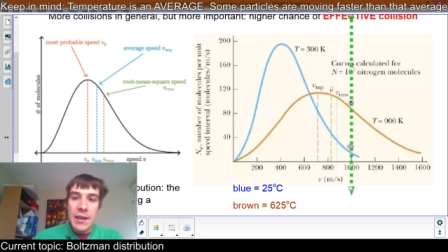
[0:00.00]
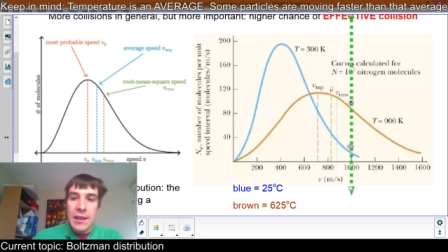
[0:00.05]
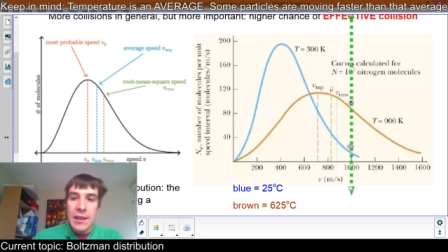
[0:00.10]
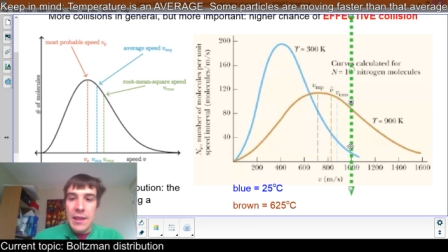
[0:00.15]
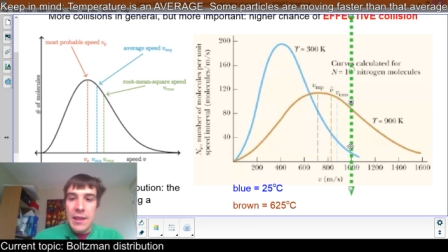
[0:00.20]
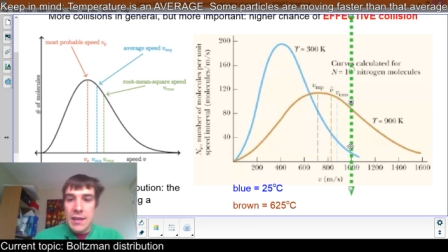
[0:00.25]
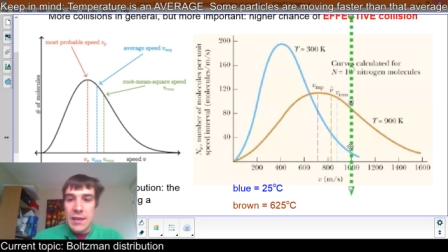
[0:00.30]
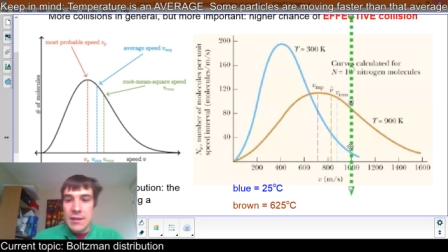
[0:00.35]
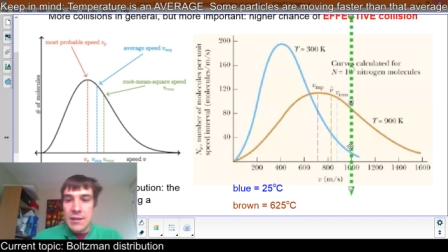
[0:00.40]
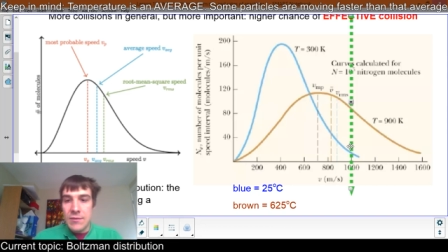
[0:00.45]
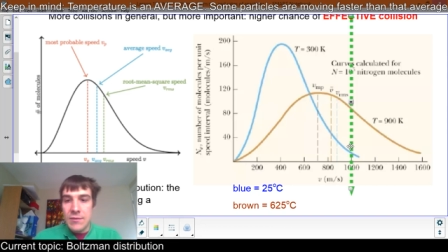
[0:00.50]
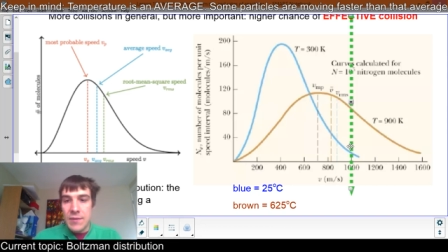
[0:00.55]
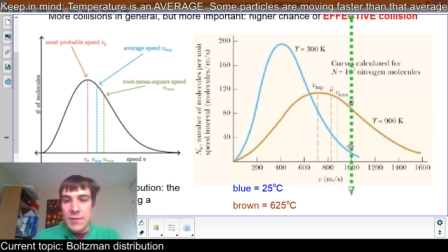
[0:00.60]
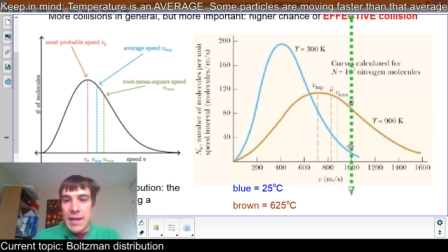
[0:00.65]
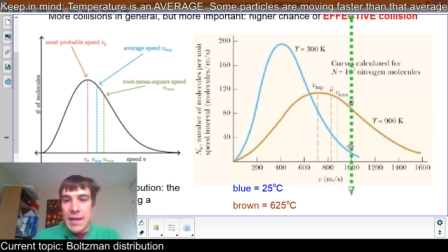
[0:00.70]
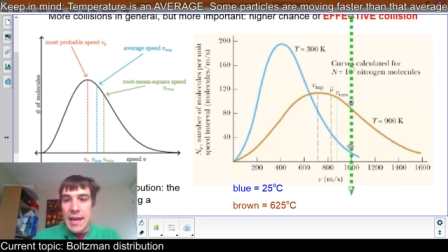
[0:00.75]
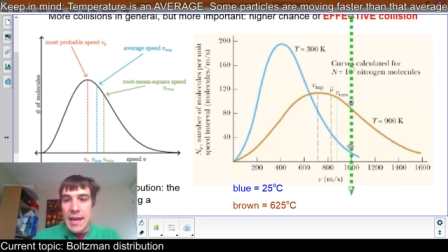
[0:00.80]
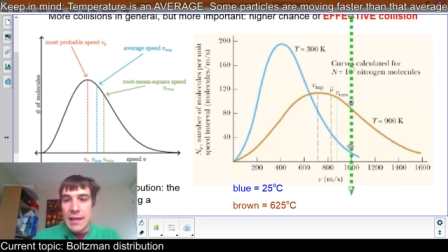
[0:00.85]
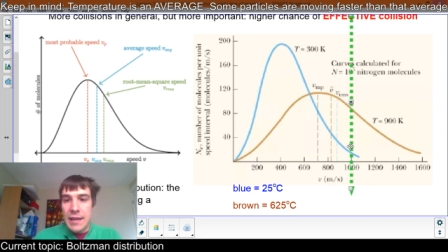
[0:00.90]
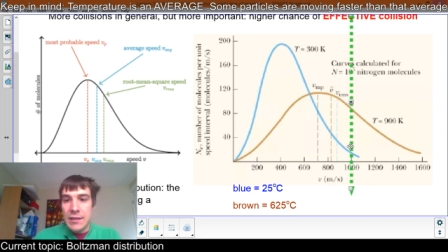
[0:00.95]
they can
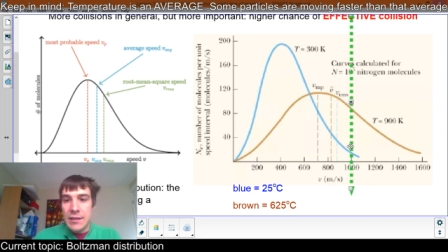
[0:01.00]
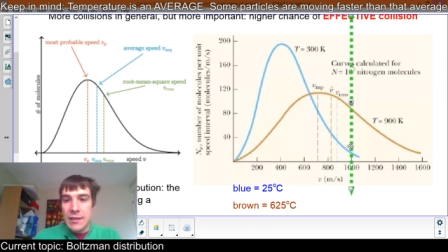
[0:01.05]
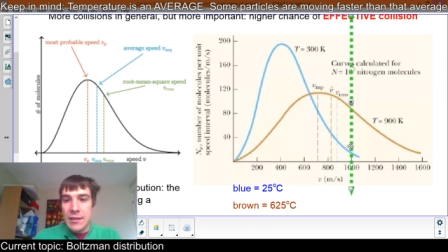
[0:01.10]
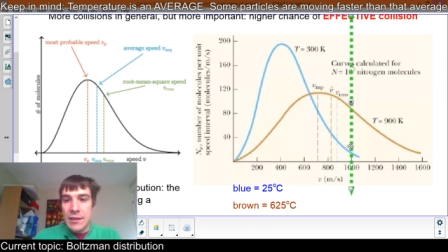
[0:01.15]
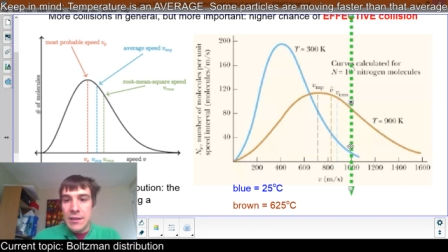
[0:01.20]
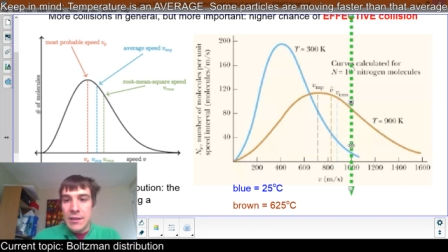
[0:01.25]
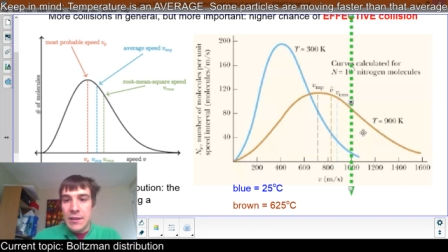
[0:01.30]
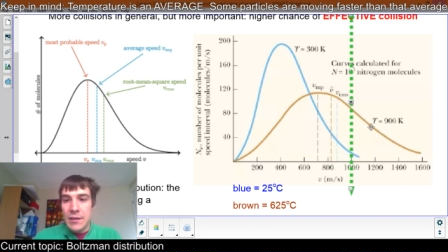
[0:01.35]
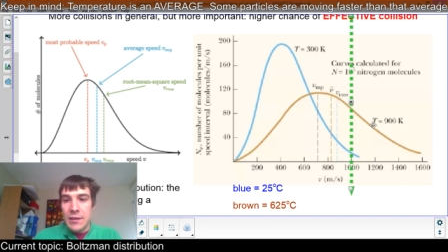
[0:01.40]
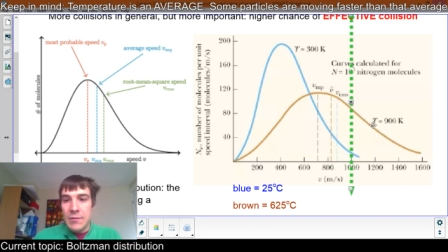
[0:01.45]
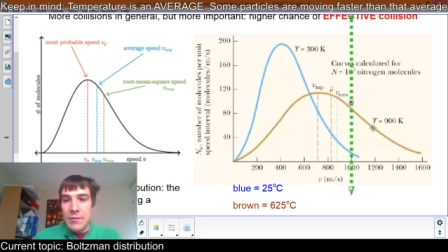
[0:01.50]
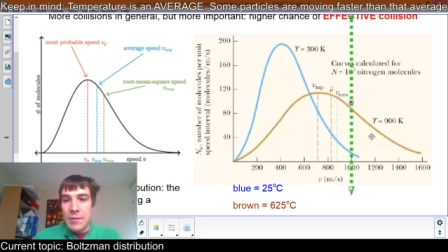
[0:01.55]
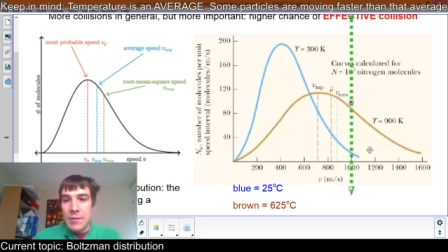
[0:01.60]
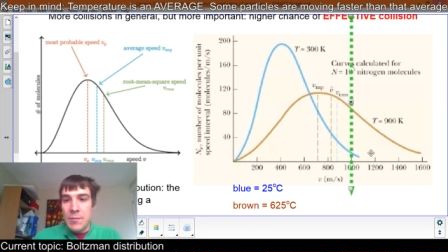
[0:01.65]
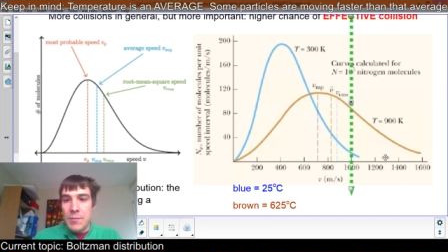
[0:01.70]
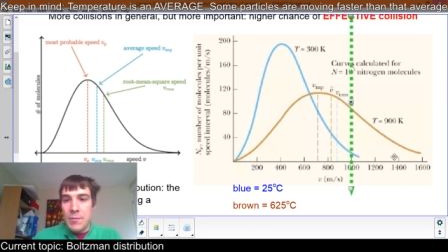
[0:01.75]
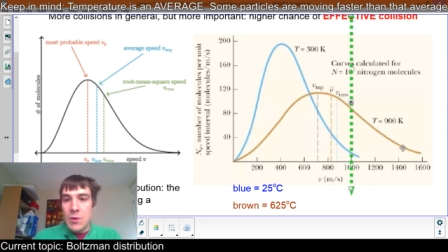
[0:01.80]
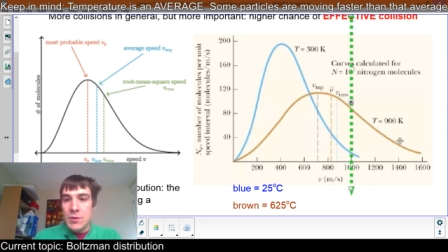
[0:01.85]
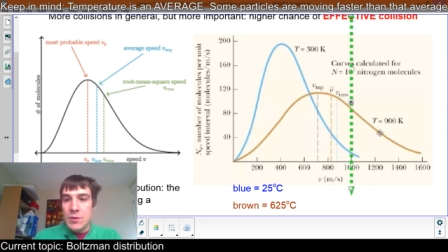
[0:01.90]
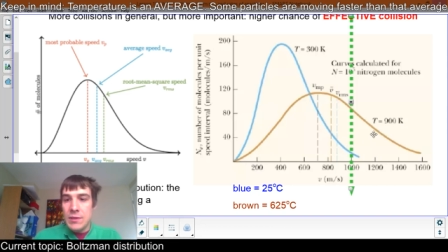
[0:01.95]
react. Well,
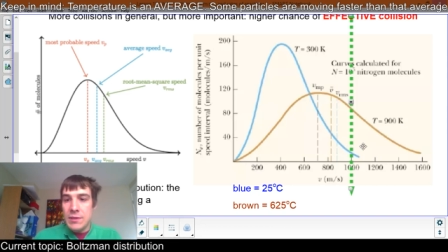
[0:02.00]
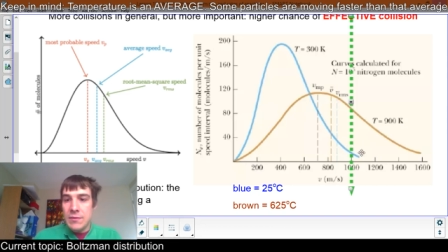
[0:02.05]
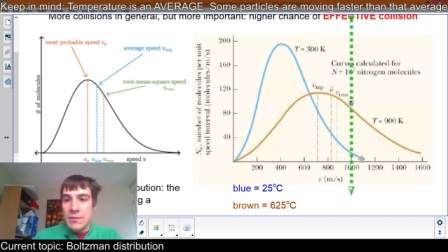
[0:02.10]
most